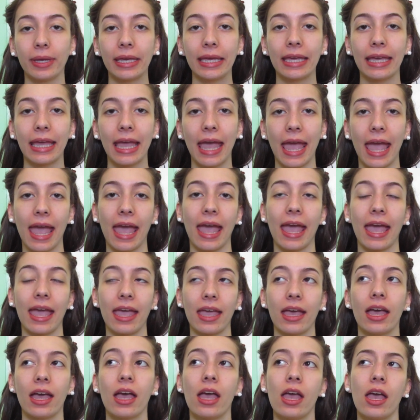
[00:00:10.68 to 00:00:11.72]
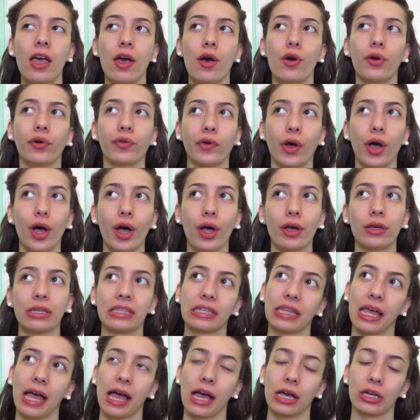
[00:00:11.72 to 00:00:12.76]
be a fall
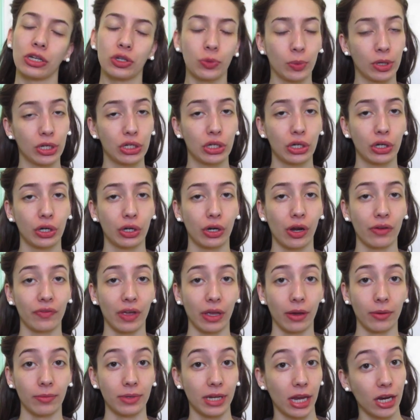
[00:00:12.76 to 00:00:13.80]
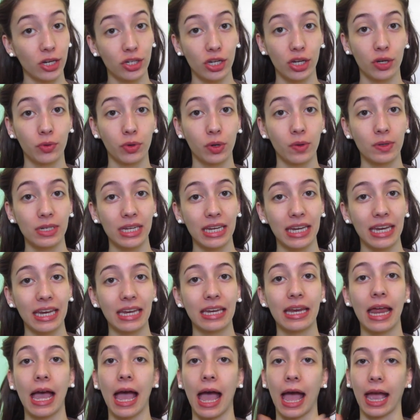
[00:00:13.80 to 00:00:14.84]
slash winter foundation
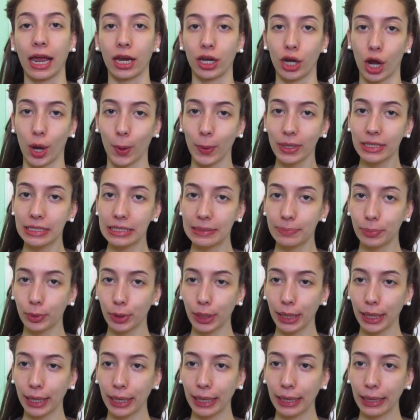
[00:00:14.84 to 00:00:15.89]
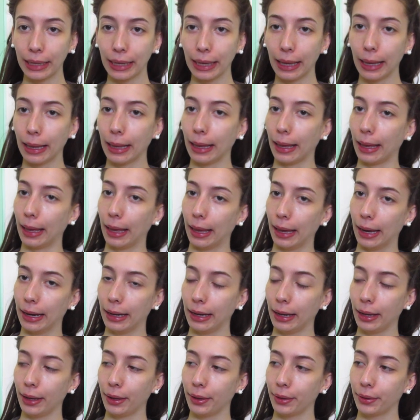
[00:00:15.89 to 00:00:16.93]
routine. I know it's spring, I
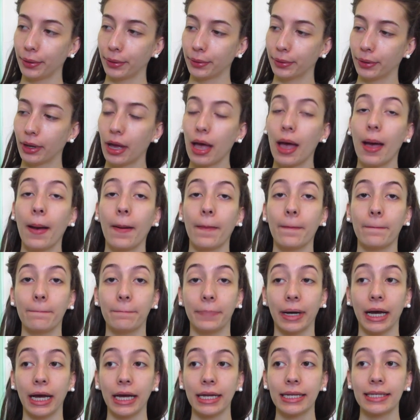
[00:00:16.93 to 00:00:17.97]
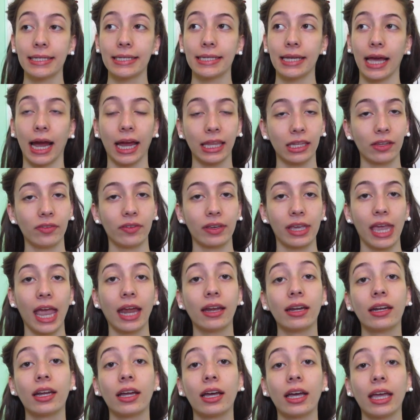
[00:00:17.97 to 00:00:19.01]
know, but I live in
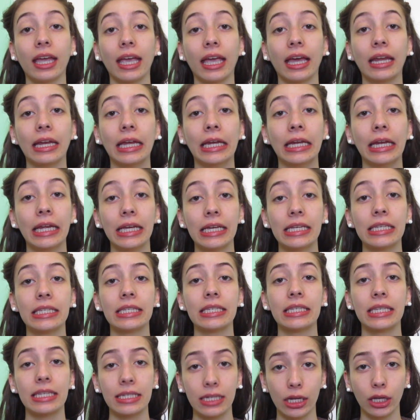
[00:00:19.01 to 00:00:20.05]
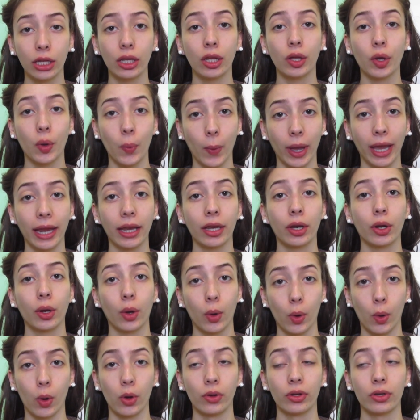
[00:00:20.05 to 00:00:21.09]
Canada and it is still quite
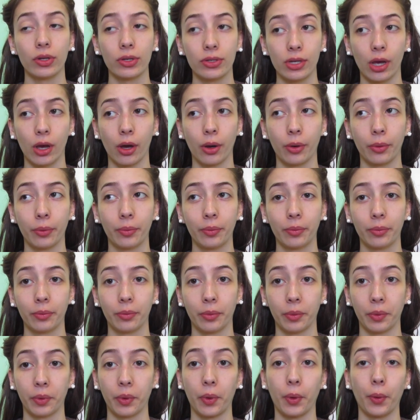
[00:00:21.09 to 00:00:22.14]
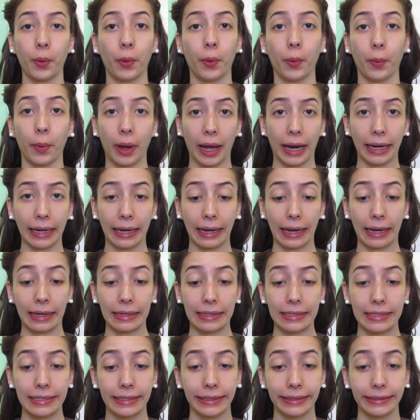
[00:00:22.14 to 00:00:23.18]
cold, so why
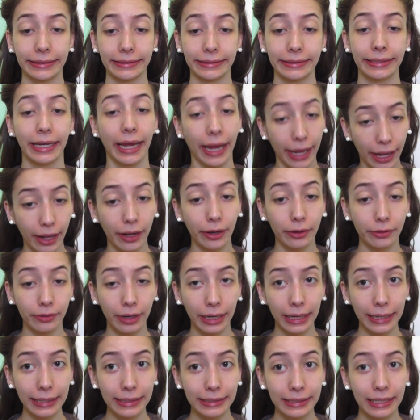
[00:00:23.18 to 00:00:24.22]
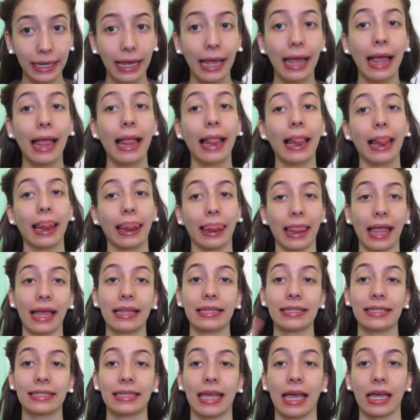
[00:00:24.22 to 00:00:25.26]
not? Alright,
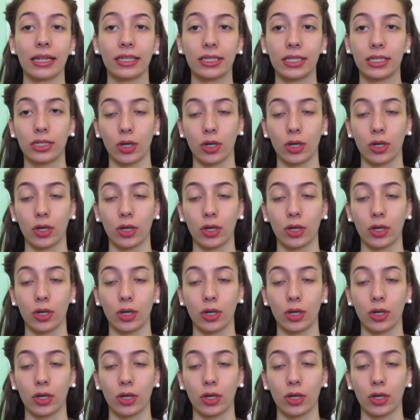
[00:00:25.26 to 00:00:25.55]
let's get